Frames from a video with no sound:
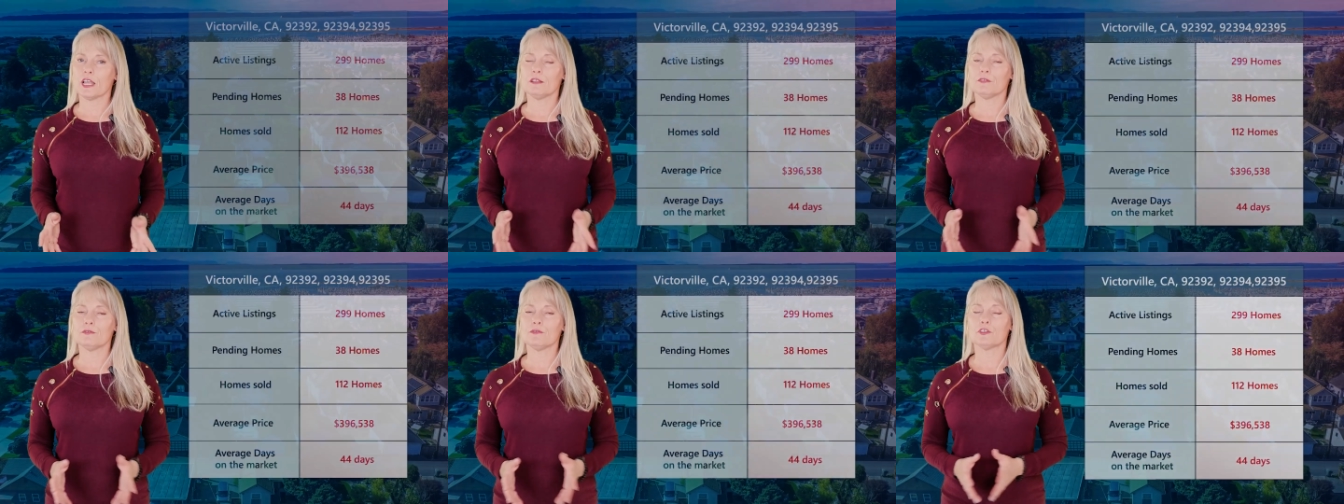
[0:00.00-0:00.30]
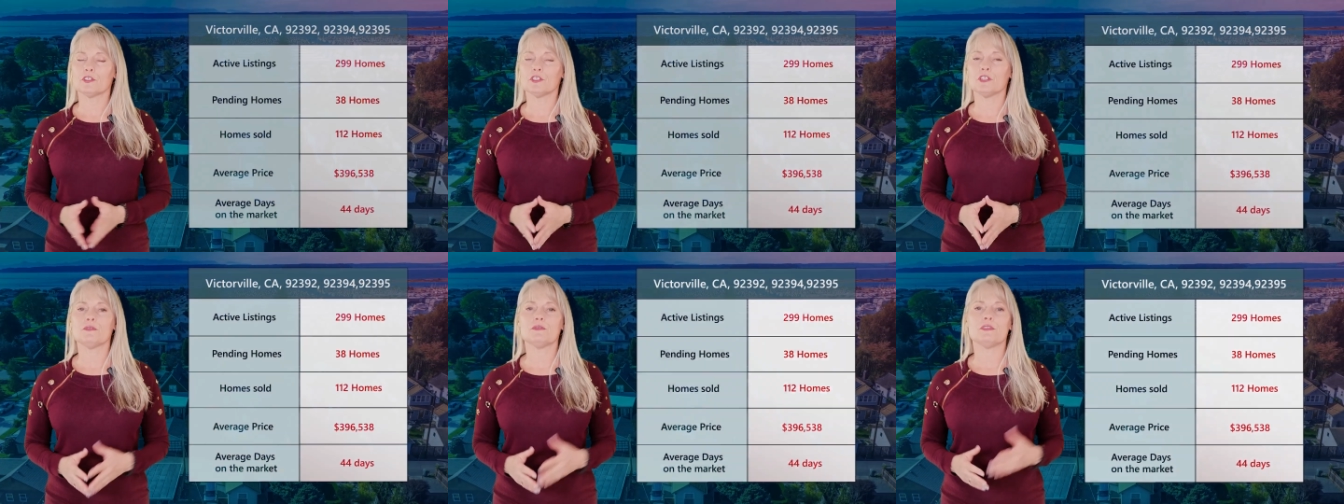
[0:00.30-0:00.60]

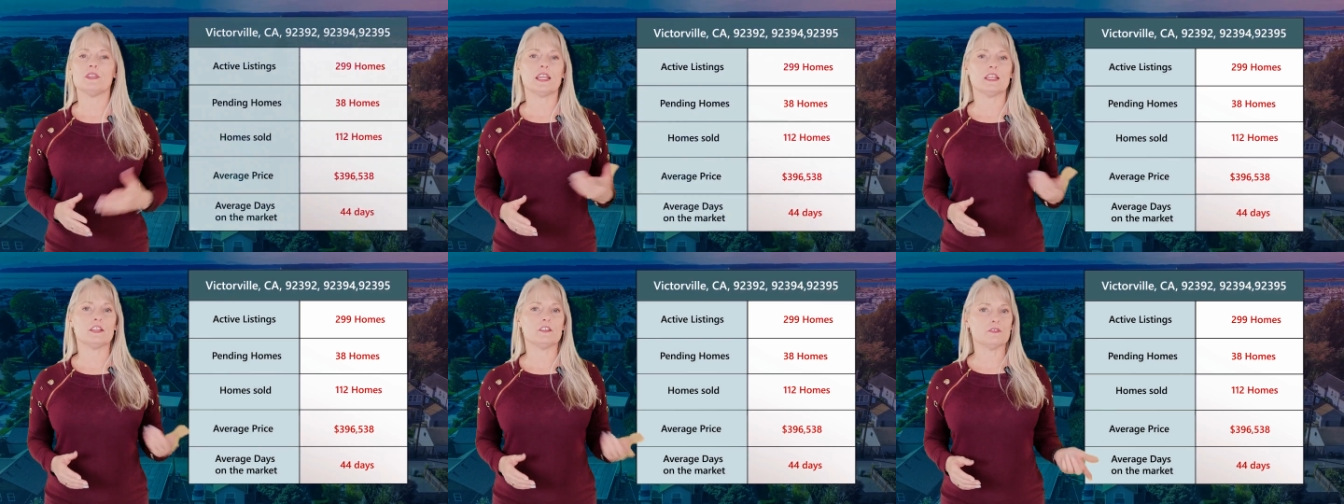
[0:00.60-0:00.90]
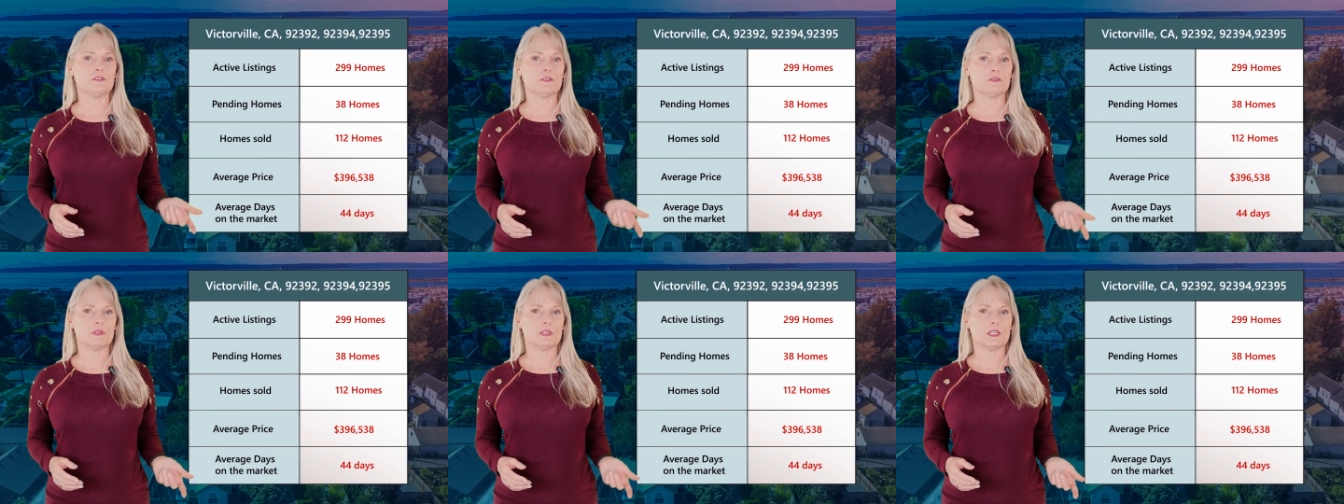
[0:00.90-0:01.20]
California of
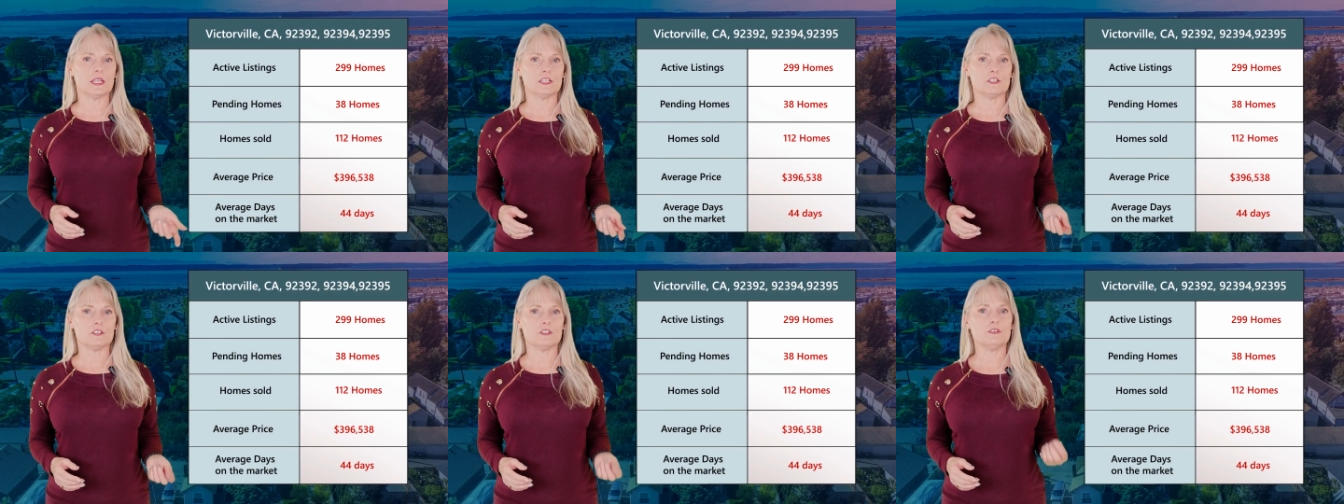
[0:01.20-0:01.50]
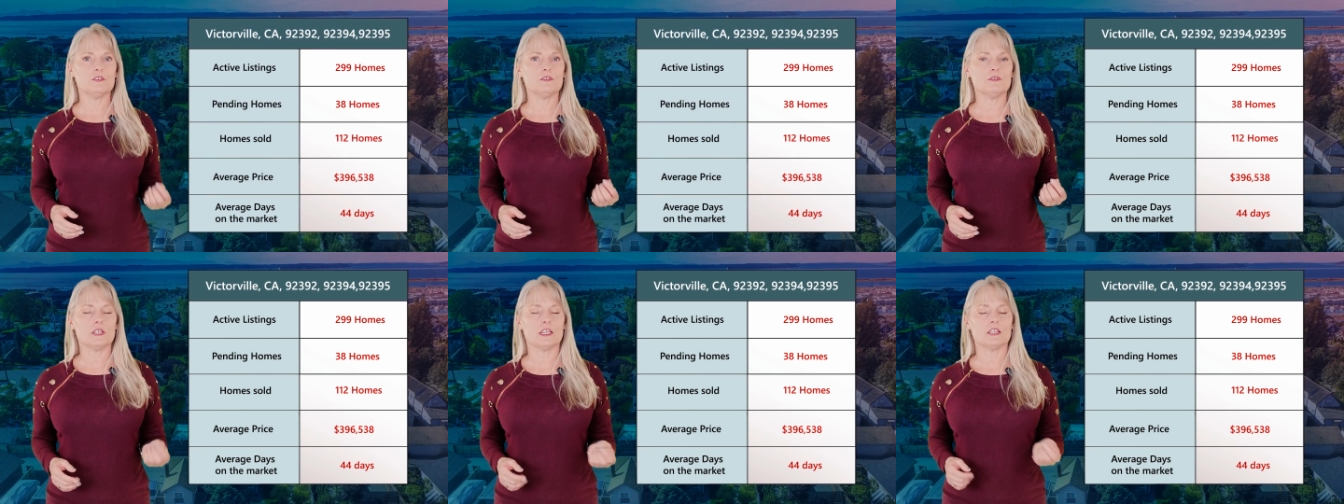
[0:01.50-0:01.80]

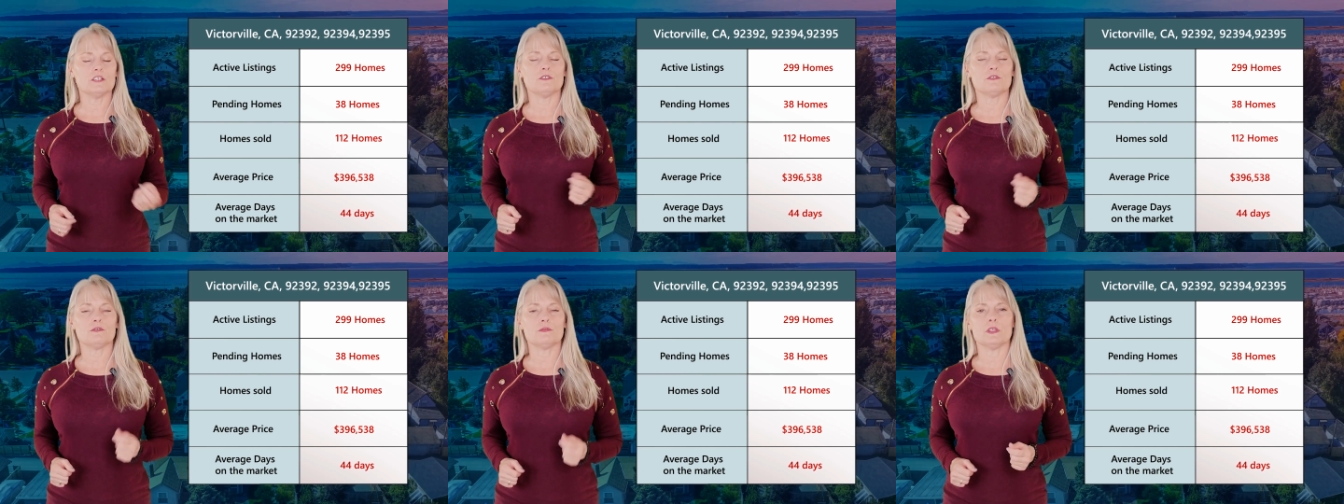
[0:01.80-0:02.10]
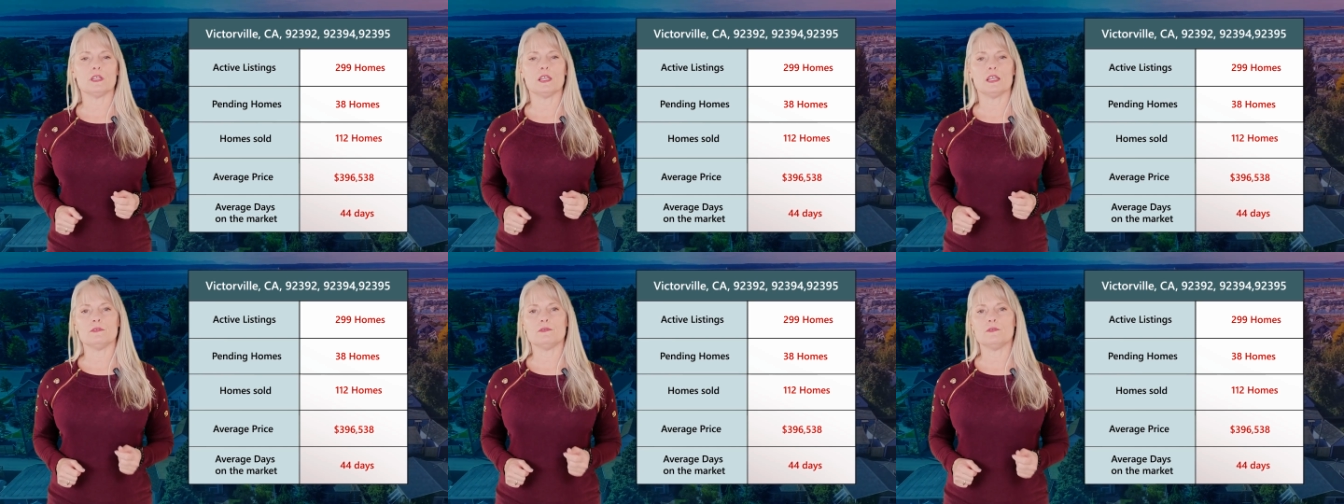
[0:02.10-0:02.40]
92392,
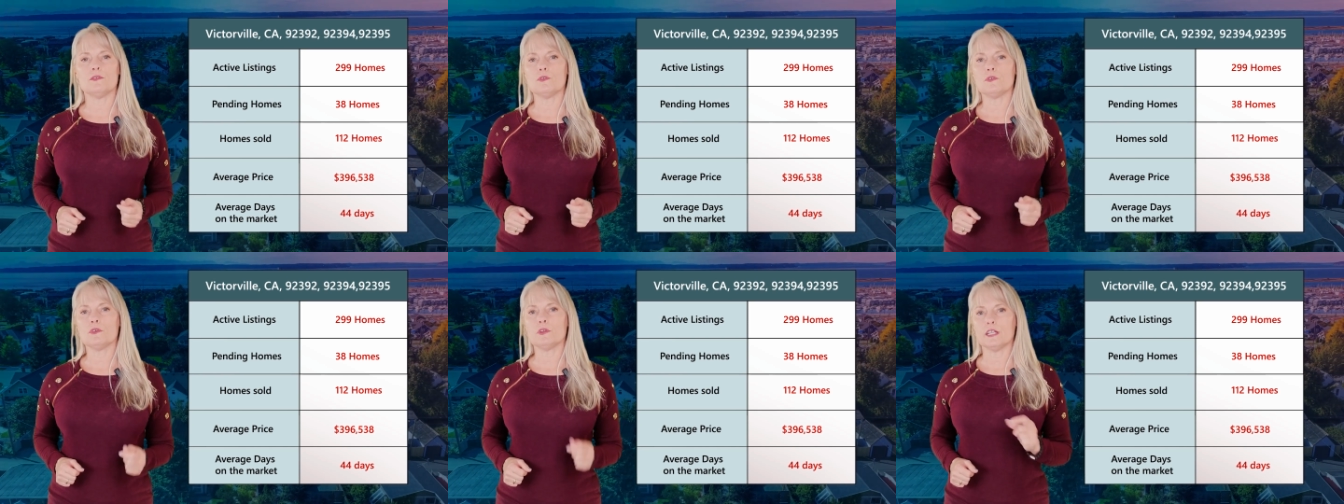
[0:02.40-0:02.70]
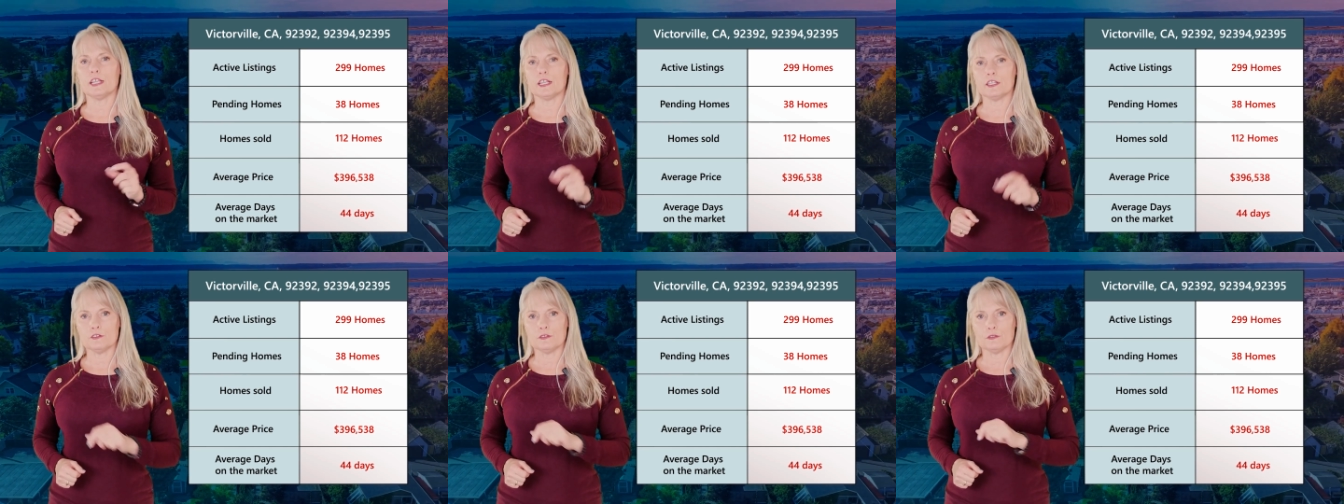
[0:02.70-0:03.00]
92394,
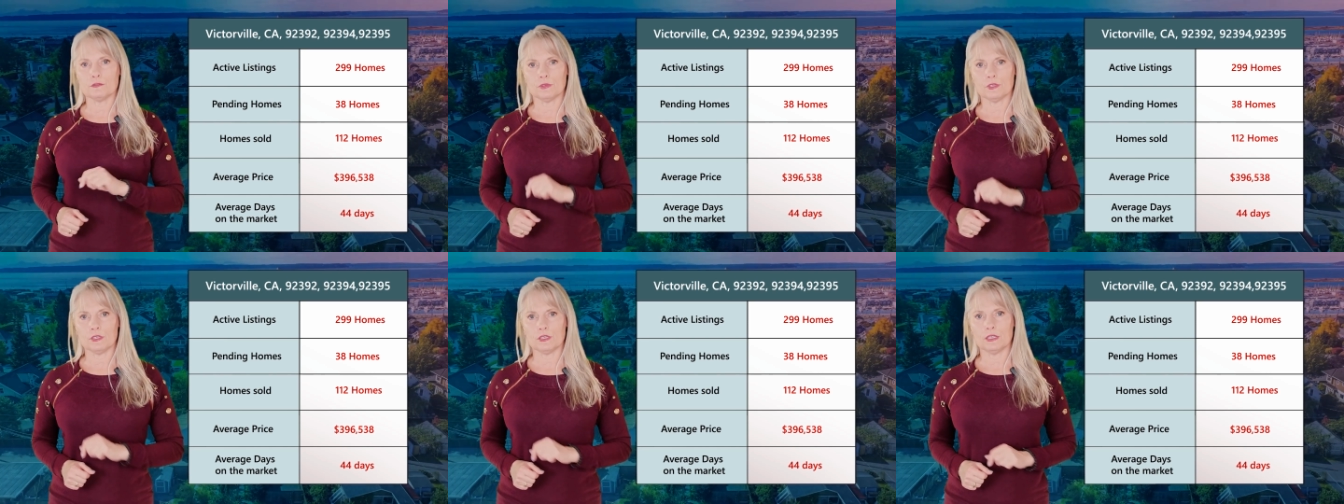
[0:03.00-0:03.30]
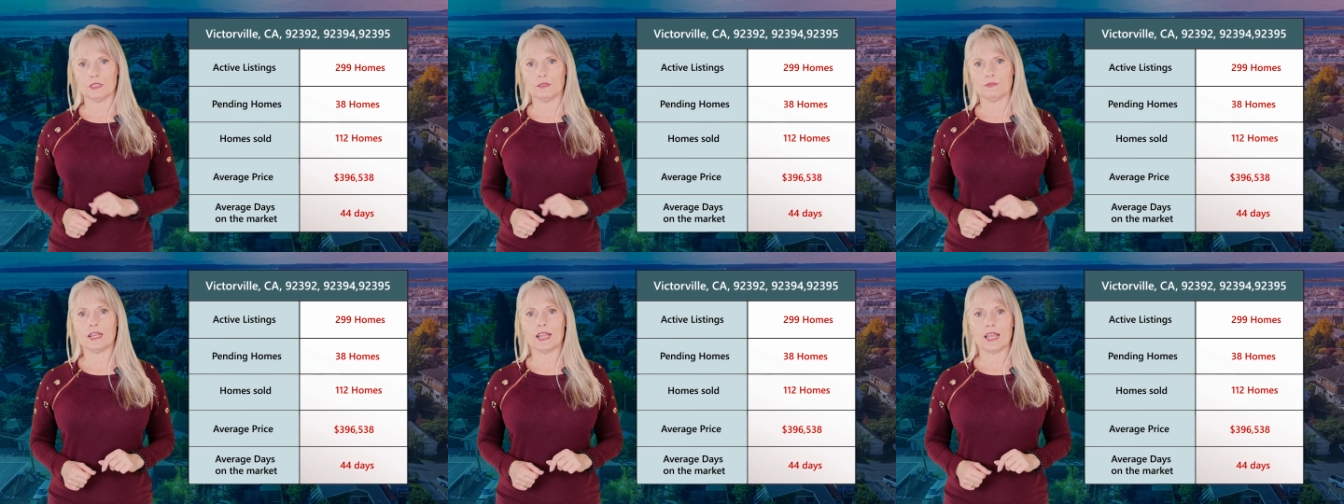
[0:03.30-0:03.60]

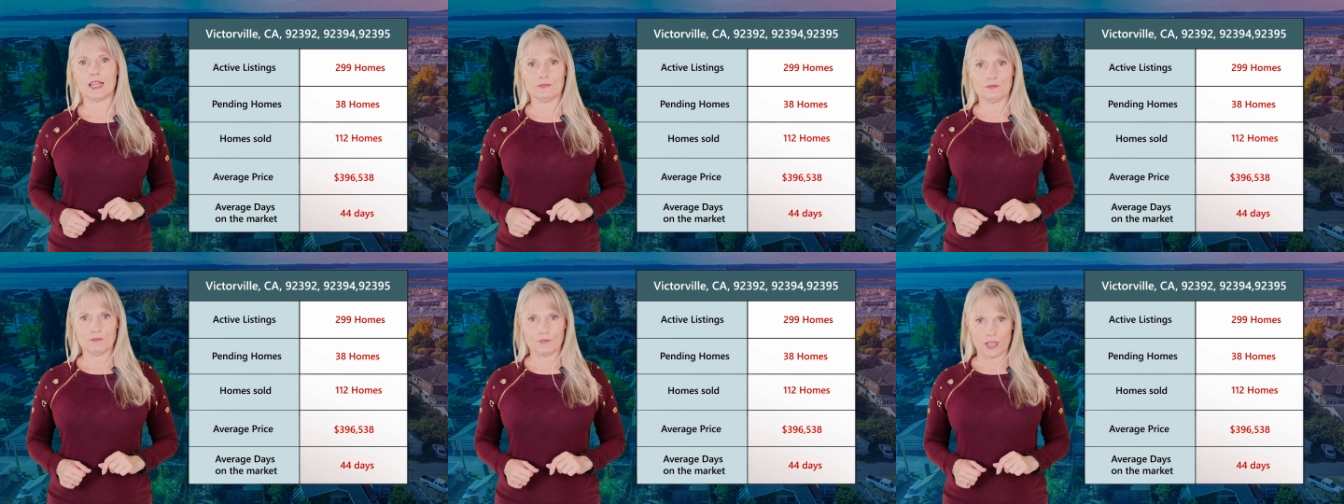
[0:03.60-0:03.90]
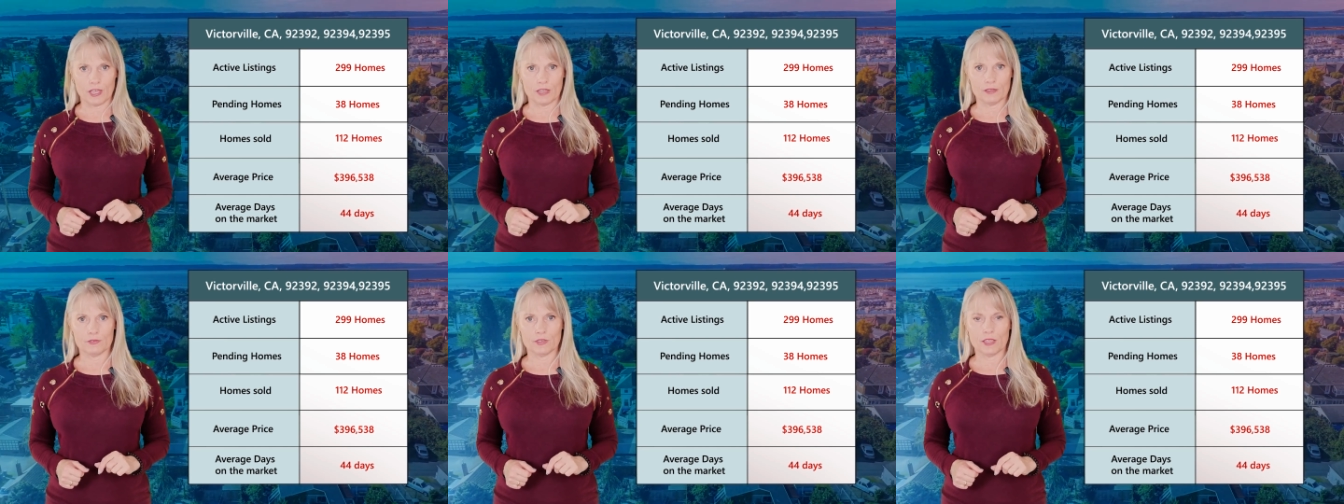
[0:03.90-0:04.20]

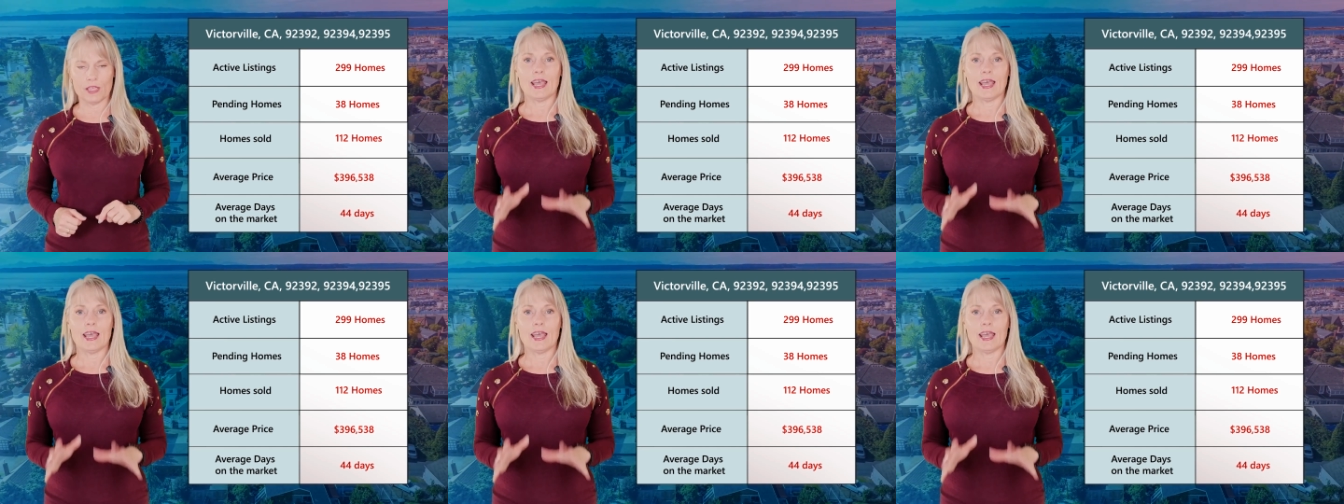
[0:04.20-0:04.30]
92395.